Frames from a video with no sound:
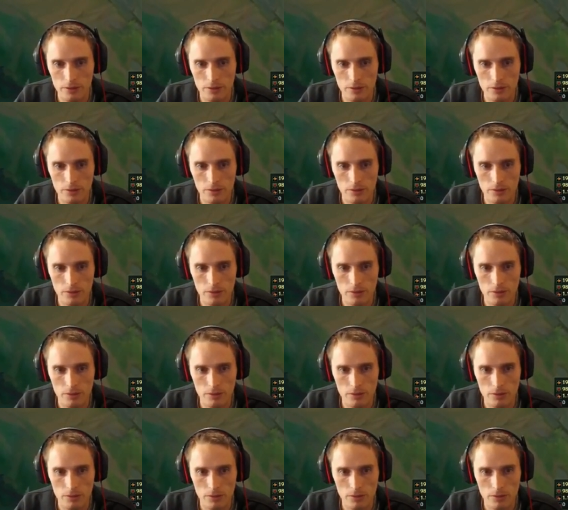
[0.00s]

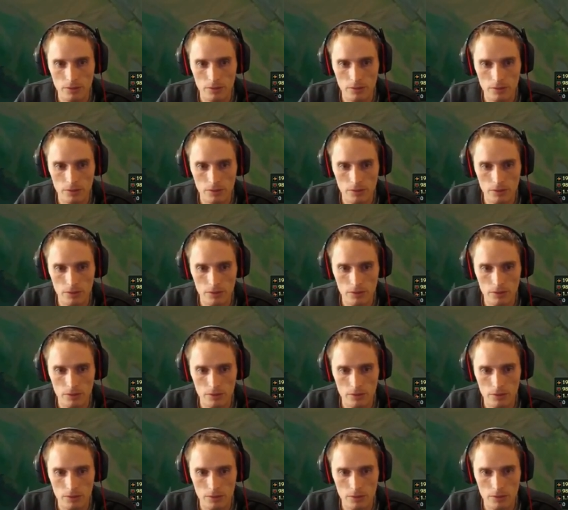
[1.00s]

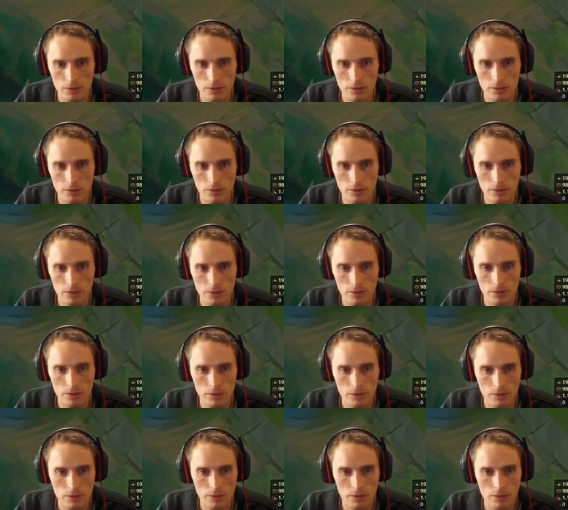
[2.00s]

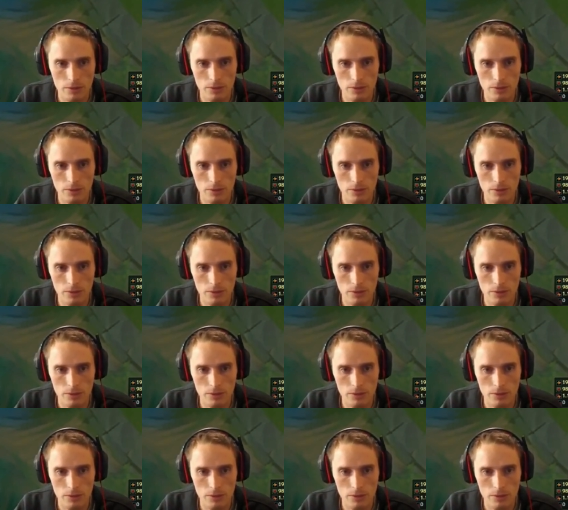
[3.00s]
(silence)